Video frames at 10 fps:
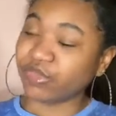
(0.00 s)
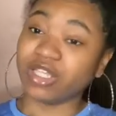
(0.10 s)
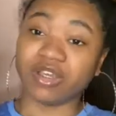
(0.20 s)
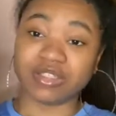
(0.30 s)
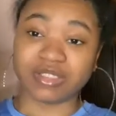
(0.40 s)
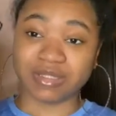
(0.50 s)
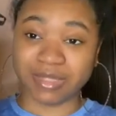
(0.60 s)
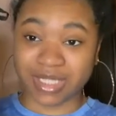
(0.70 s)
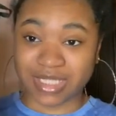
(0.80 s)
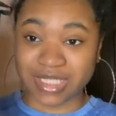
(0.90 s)
They also sent
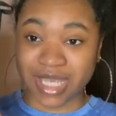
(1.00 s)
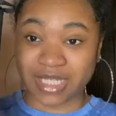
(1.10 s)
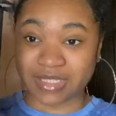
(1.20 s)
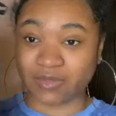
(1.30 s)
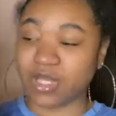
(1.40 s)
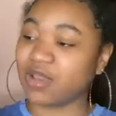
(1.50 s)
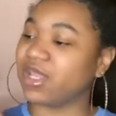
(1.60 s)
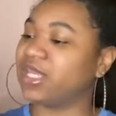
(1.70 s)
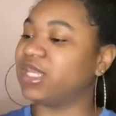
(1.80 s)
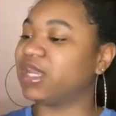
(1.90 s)
me this as well,
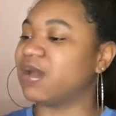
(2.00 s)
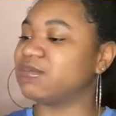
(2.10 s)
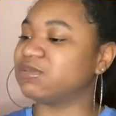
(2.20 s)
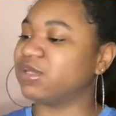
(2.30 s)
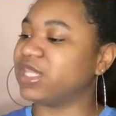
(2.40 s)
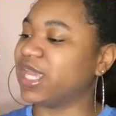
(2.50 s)
and it comes with